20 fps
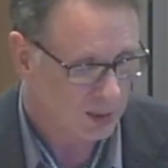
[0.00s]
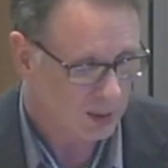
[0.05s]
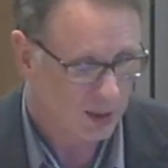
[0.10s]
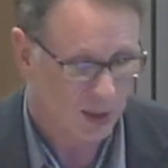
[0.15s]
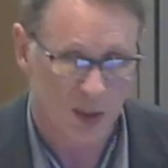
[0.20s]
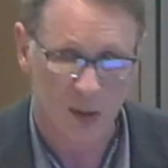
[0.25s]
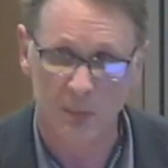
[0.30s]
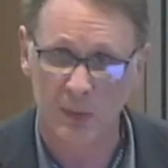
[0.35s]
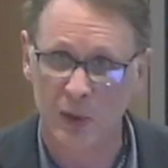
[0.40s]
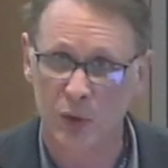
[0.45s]

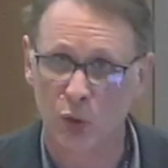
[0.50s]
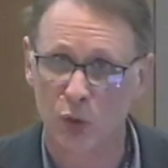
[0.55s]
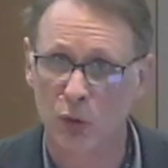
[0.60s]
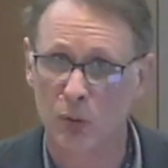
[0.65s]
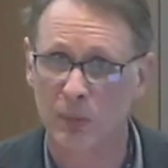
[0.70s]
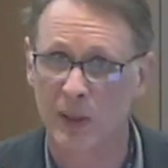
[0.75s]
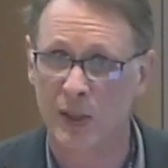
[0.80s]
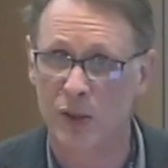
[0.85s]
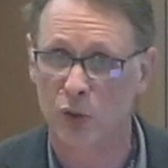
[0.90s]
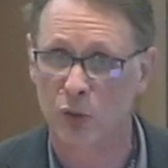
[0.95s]
and
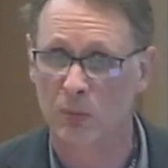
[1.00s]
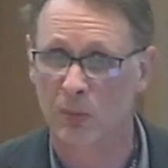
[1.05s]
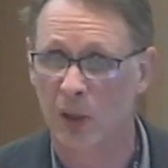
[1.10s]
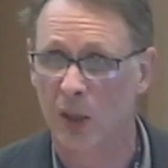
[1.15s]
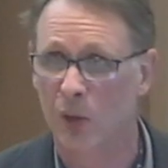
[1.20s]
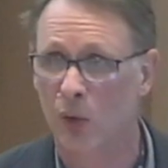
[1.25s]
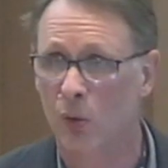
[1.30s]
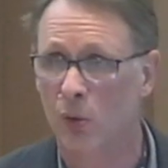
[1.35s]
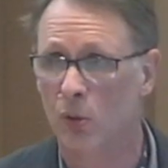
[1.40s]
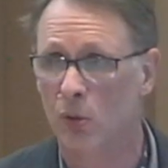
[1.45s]
medulloblastoma,
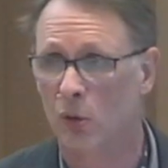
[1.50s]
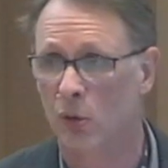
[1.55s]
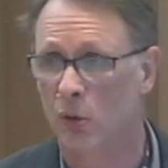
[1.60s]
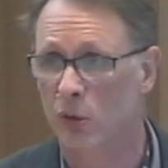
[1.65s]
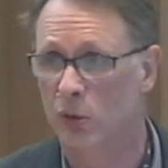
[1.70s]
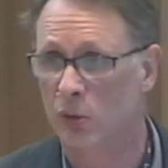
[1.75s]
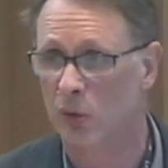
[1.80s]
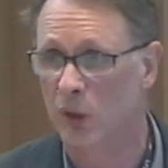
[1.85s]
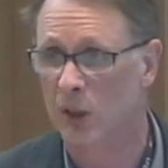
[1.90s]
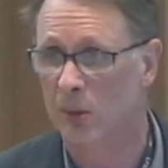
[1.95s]
all
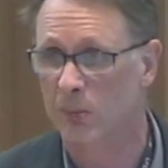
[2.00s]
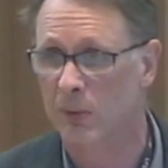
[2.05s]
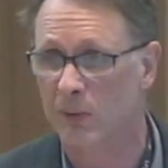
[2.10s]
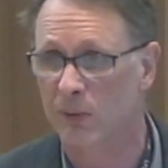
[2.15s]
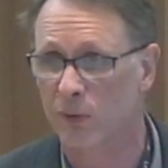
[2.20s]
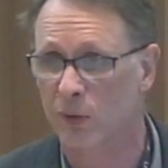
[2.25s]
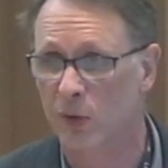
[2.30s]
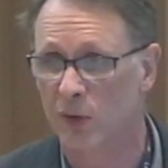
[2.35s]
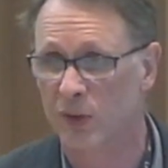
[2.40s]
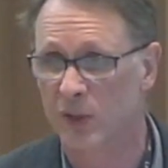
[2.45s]
occurring
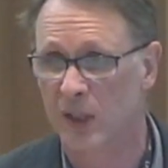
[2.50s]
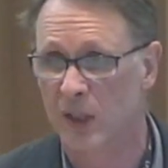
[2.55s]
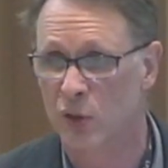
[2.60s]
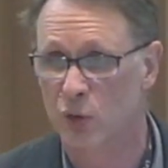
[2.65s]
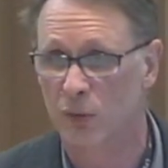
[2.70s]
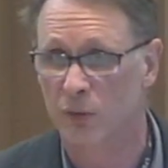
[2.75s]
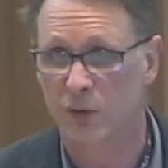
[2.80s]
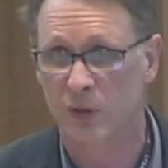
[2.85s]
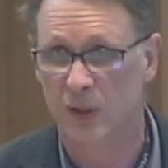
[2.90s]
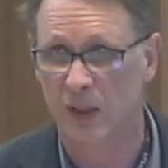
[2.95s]
before the age
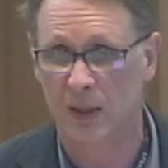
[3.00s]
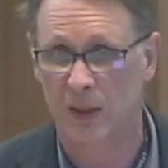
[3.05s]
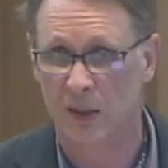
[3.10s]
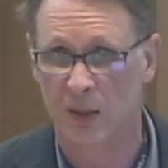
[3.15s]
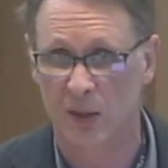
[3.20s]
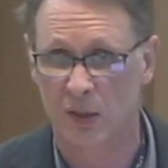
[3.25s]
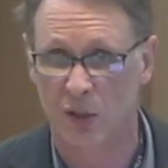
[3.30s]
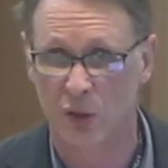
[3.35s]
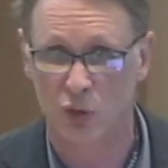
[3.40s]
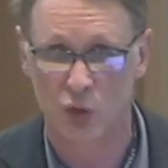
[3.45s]
of 10,
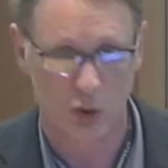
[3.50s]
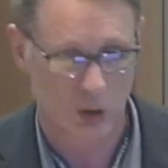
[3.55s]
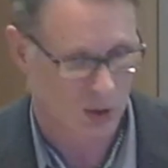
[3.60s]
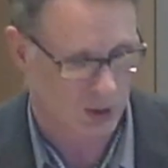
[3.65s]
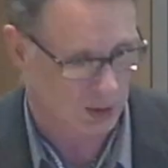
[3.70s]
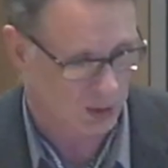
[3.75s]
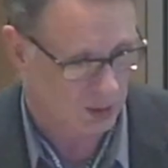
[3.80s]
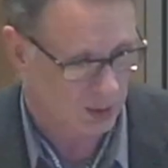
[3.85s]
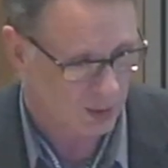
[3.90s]
essentially.